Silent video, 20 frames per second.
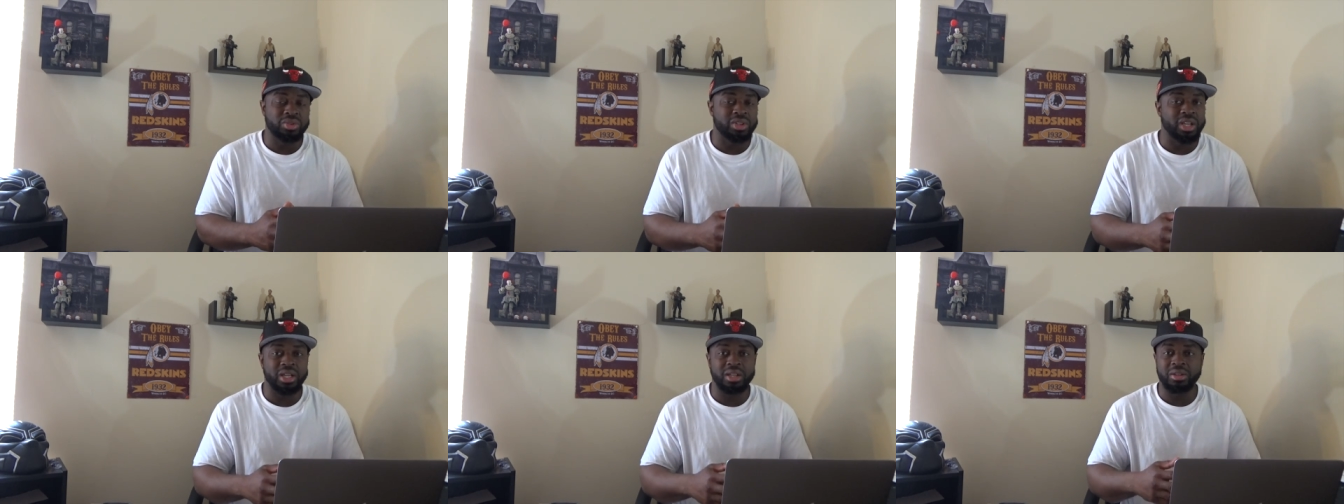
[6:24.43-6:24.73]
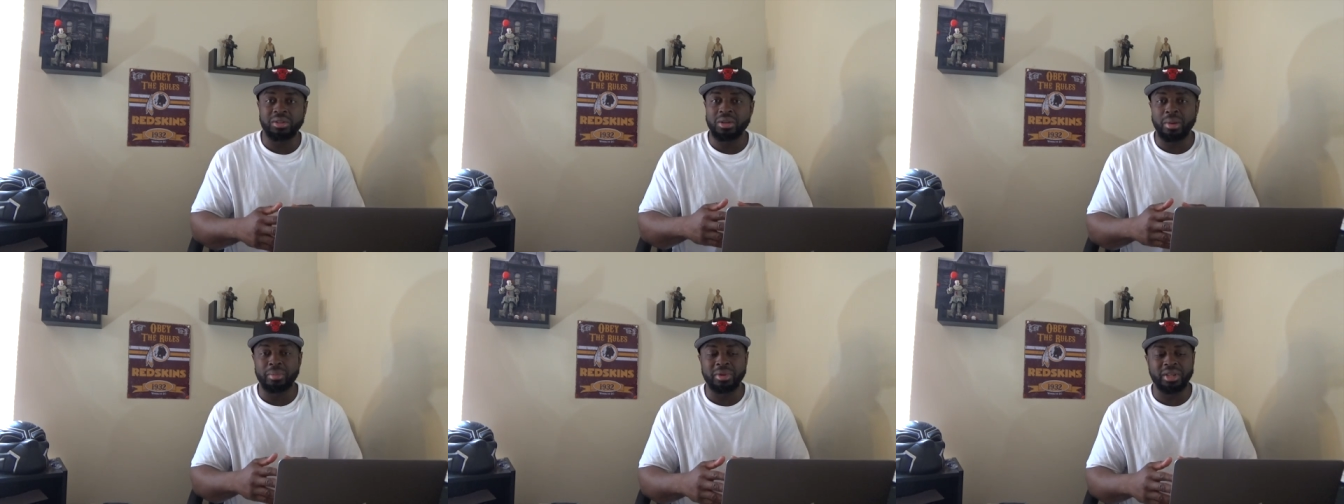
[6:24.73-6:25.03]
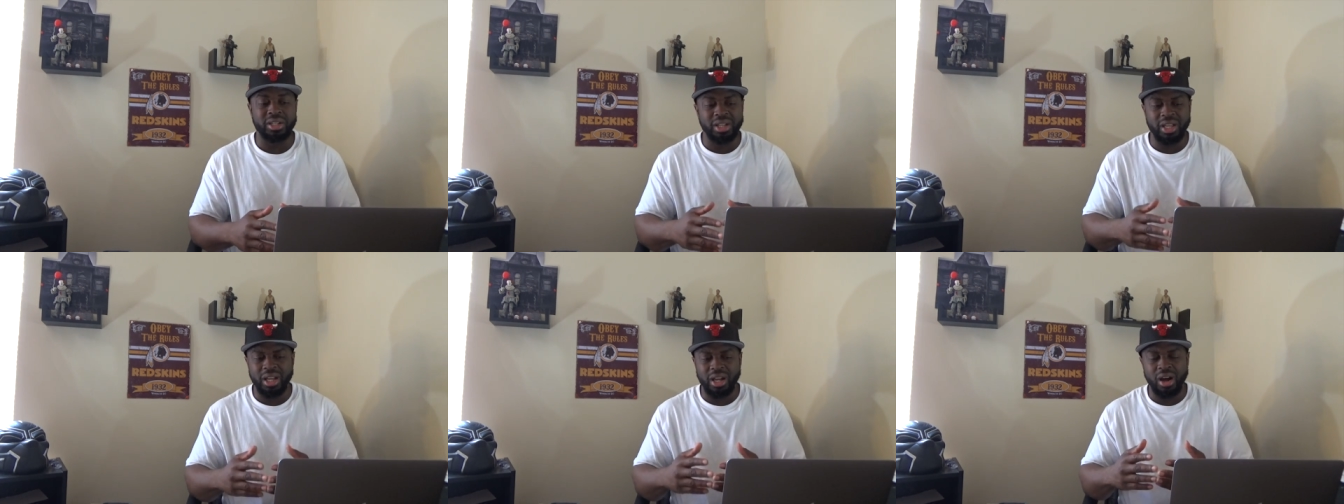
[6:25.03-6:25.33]
Okay, I
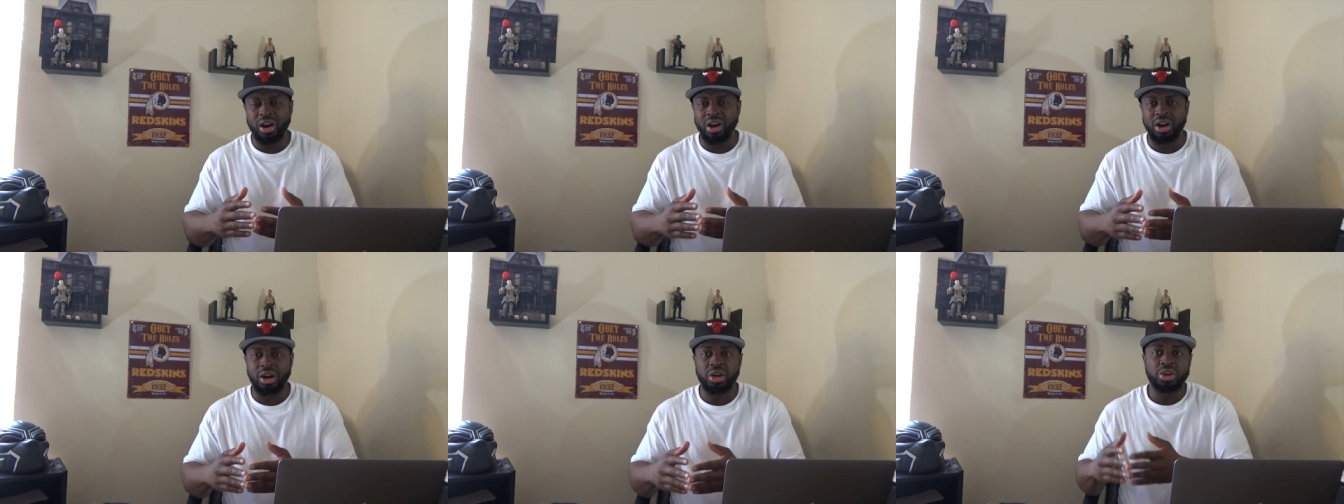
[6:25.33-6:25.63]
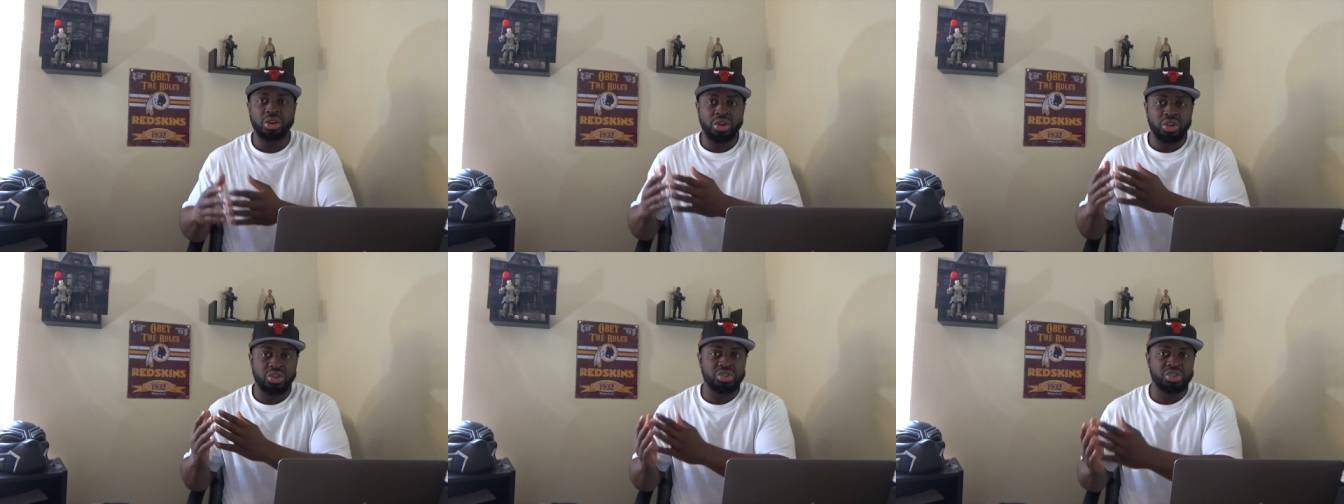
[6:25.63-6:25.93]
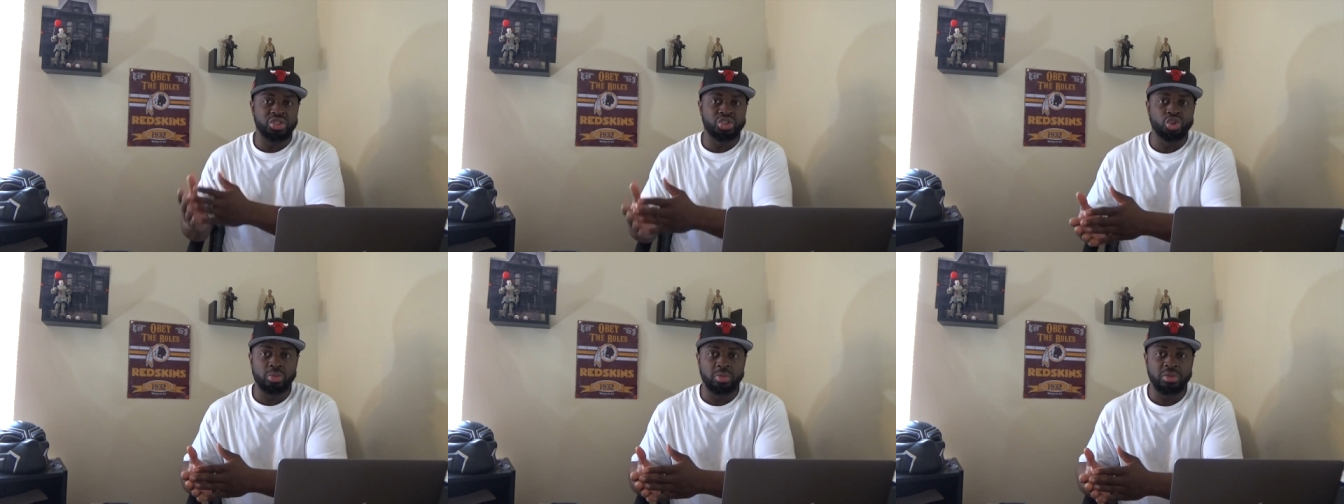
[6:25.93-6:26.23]
mean they are a
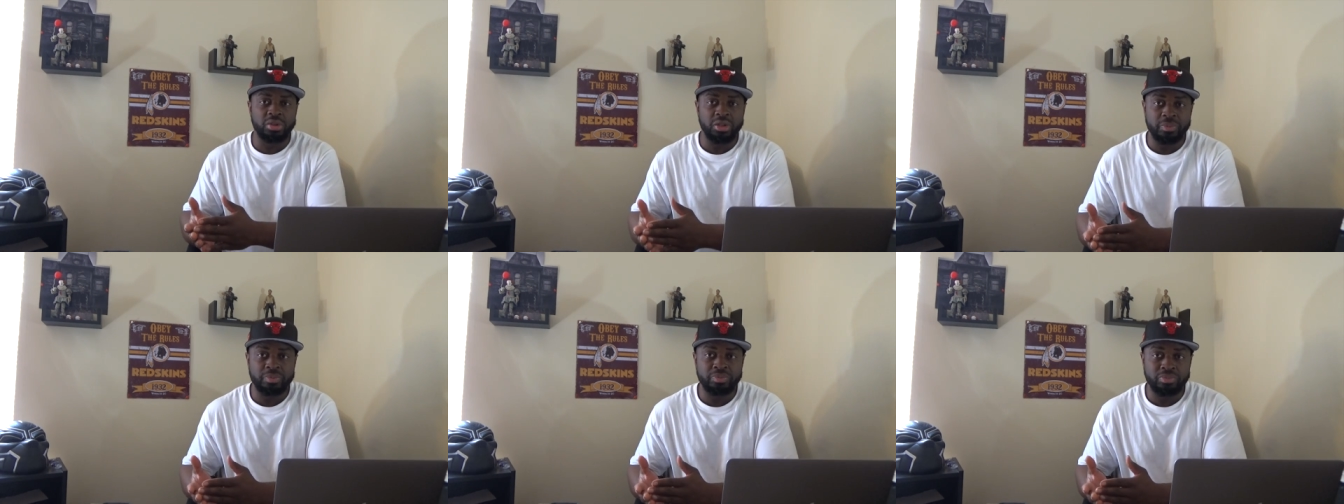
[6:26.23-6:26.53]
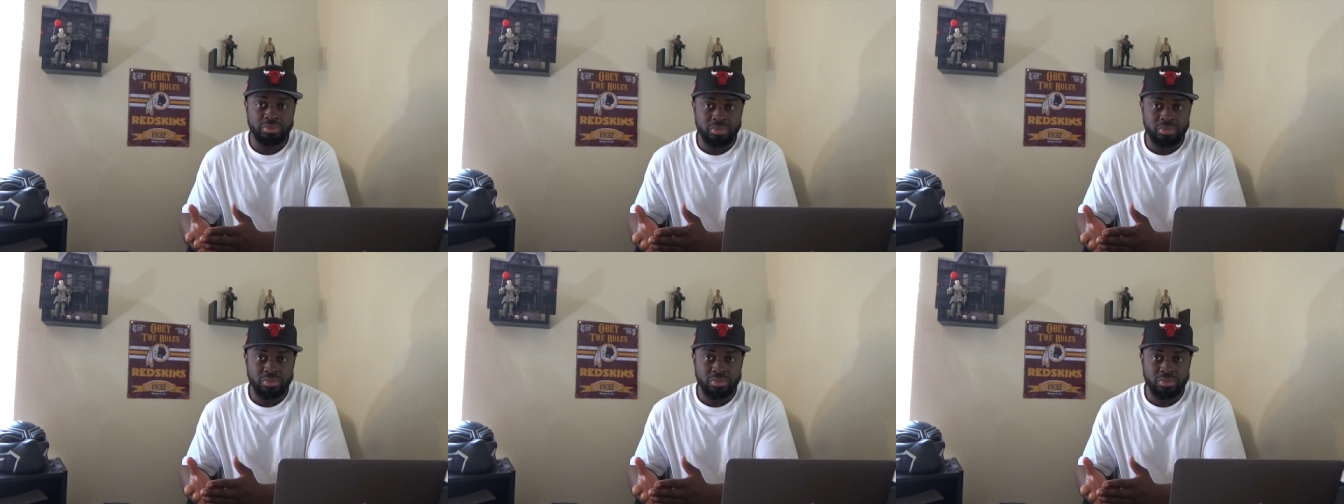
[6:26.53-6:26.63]
consumer